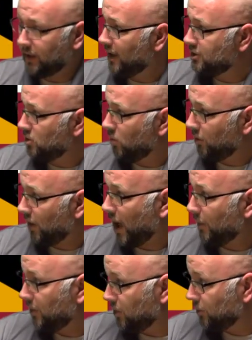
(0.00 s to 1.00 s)
getting the
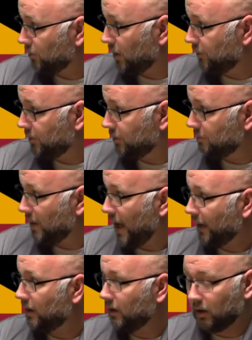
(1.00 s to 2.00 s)
highway user revenues
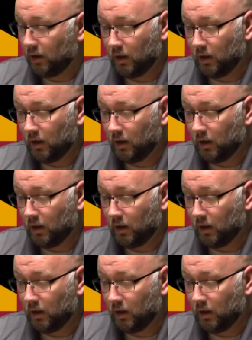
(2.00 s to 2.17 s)
back.